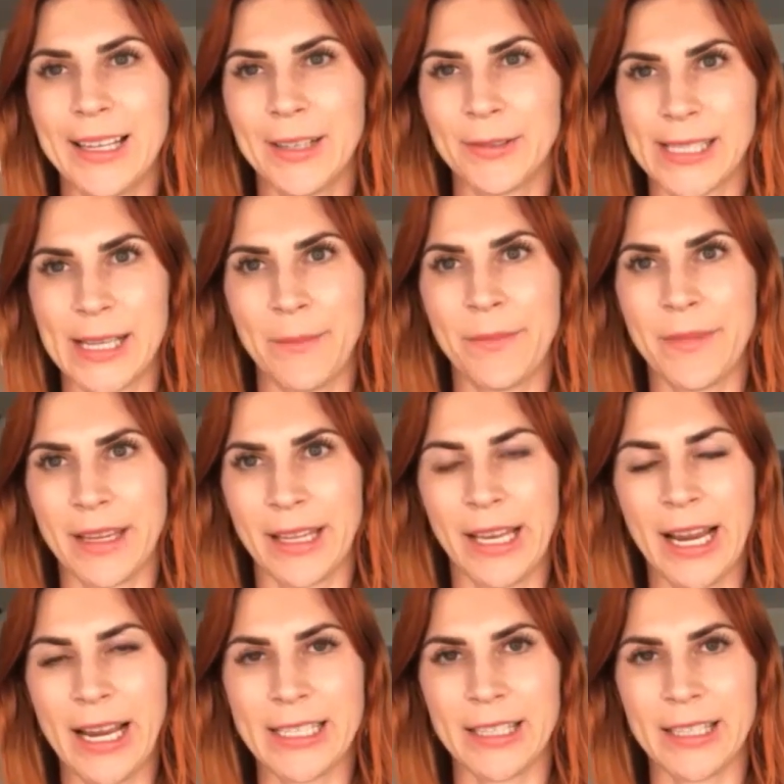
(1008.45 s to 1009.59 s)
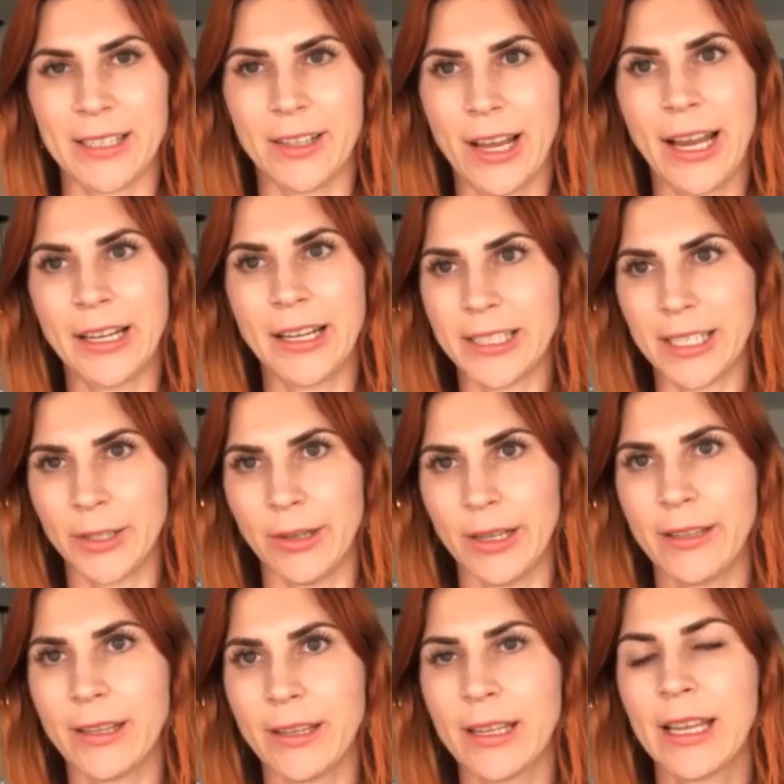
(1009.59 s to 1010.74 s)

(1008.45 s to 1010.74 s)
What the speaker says: It was something that I didn't know how to deal with.